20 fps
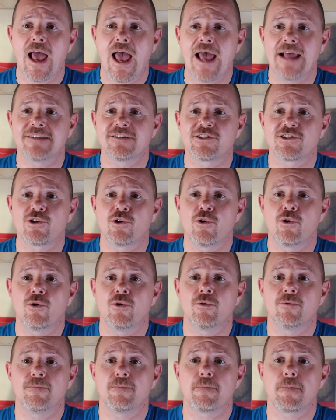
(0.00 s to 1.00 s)
And
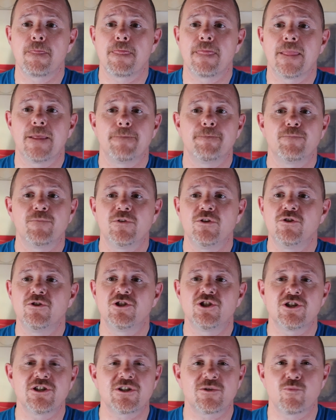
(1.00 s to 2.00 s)
so you
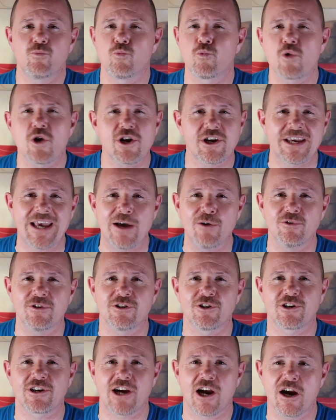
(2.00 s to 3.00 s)
just work
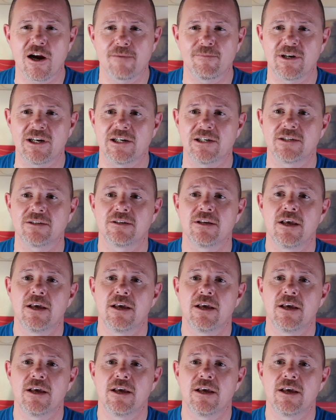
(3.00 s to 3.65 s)
out your karma.